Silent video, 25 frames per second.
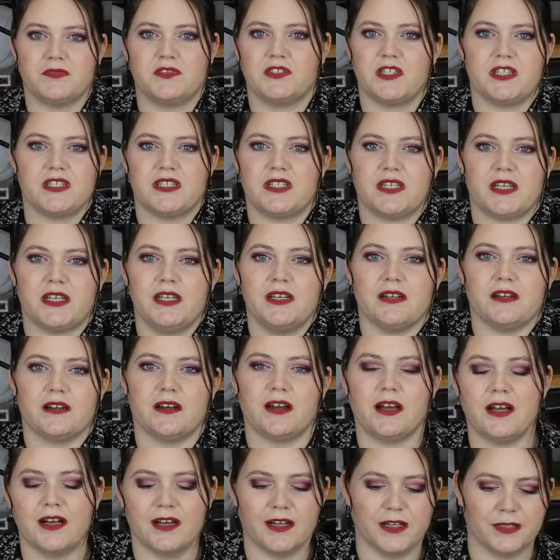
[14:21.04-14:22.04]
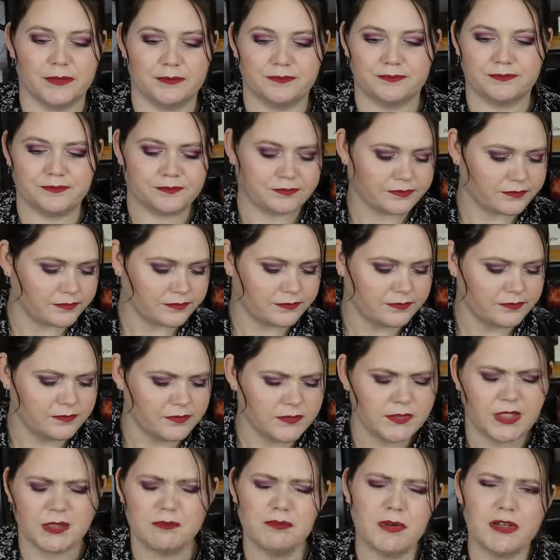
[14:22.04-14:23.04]
just here.
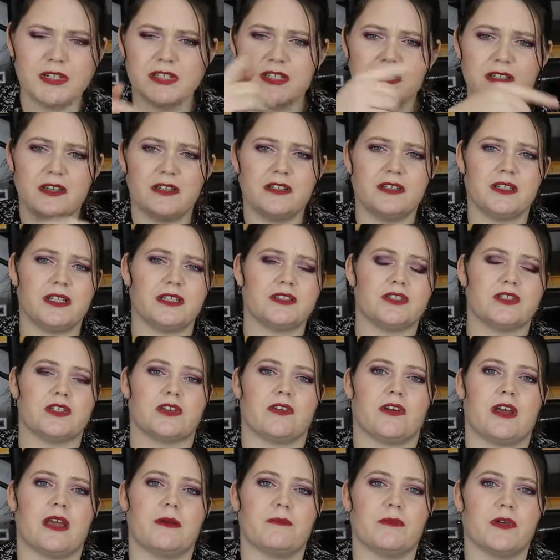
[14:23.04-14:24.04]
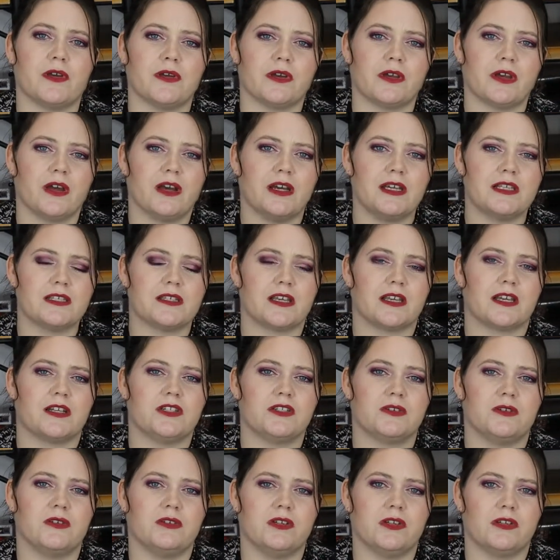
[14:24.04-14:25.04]
Mostly on Instagram though, guys. Like, I
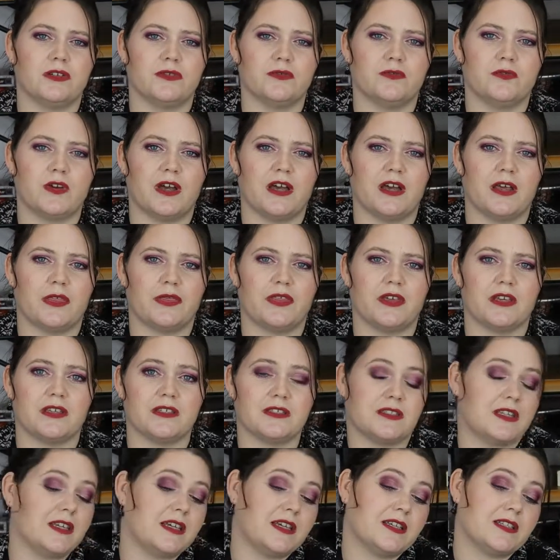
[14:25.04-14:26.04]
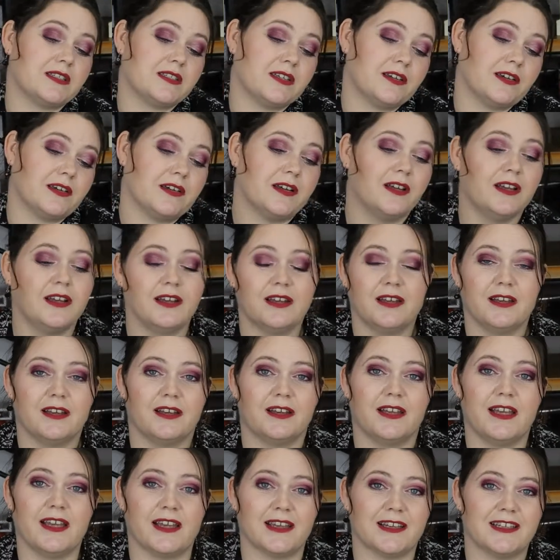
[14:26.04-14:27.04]
do a lot of things there. So
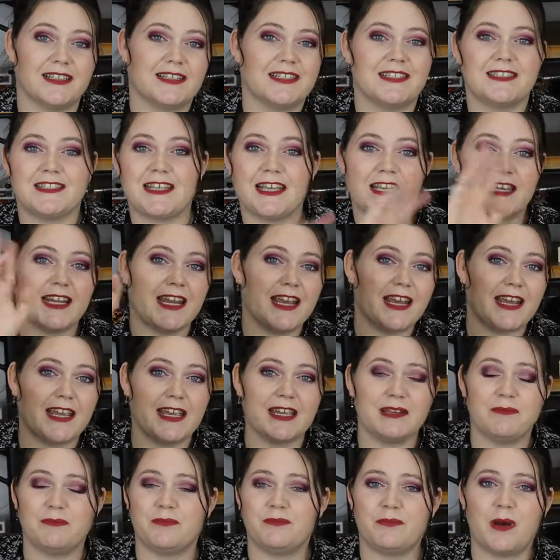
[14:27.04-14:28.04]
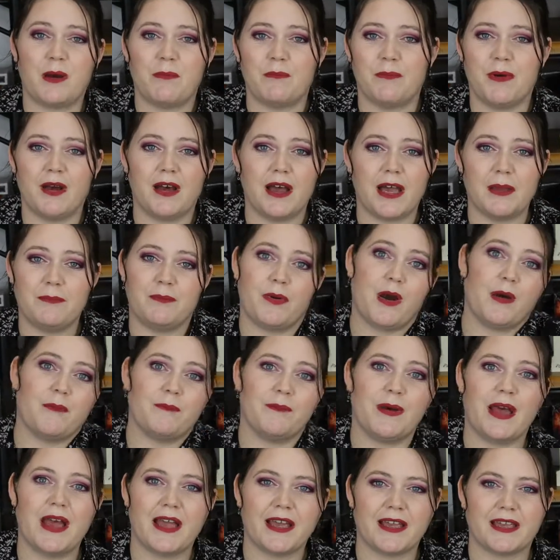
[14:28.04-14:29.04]
yeah, say g'day, pop by,
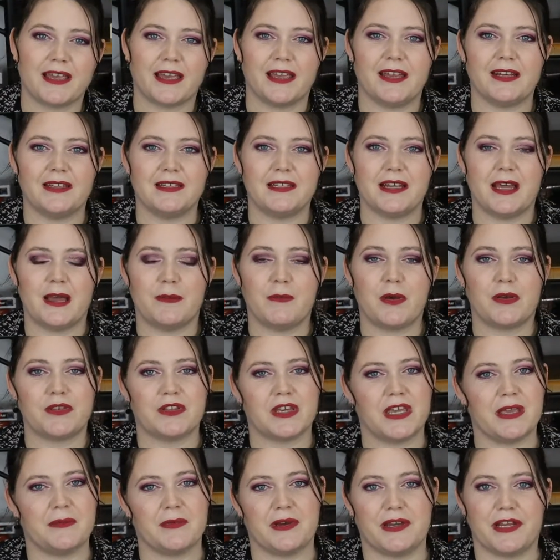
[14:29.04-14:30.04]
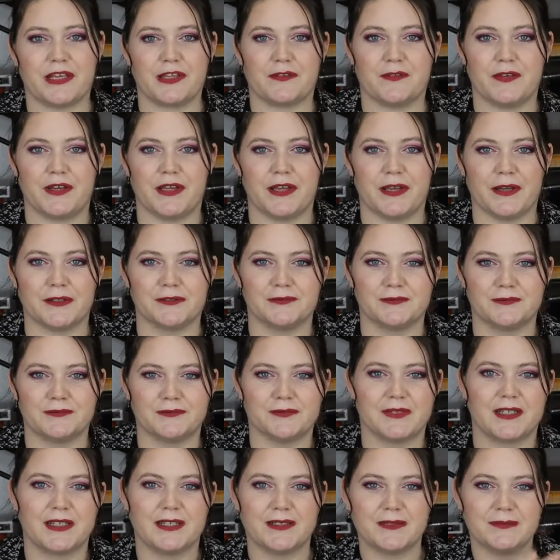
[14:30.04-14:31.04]
pop back, and I'll see you in my next video.
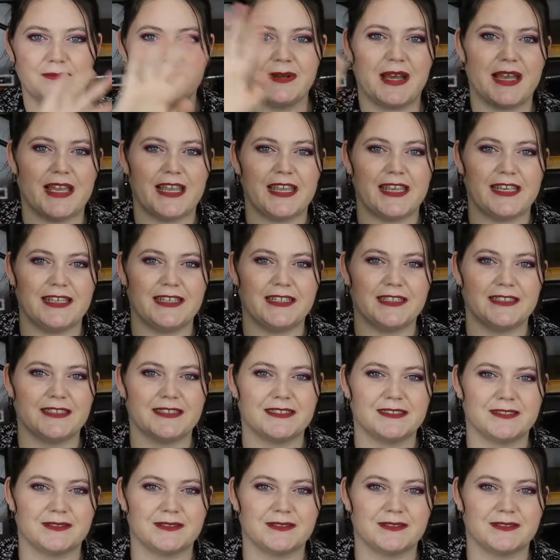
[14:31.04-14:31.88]
Bye.